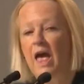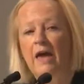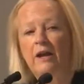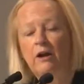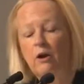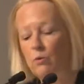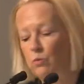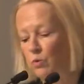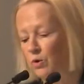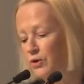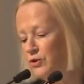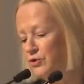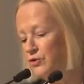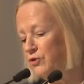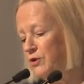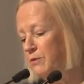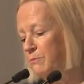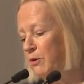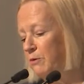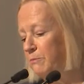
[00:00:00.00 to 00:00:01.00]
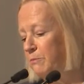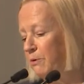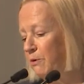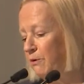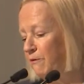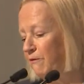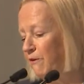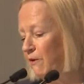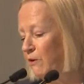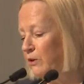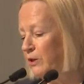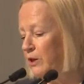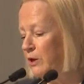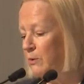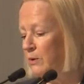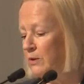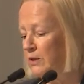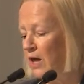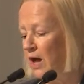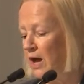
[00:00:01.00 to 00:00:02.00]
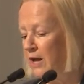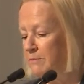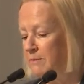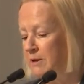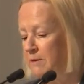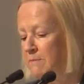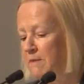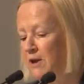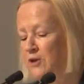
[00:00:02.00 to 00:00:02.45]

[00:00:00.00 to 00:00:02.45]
And our work stream on portfolio alignment